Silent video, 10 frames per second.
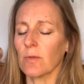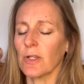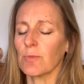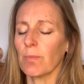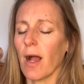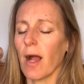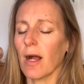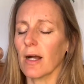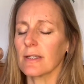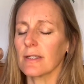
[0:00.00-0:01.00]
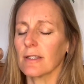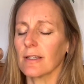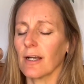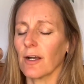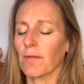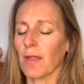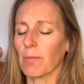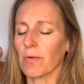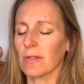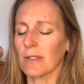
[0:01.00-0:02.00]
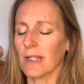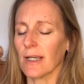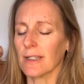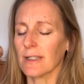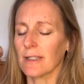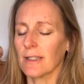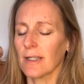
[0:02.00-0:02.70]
which part of that process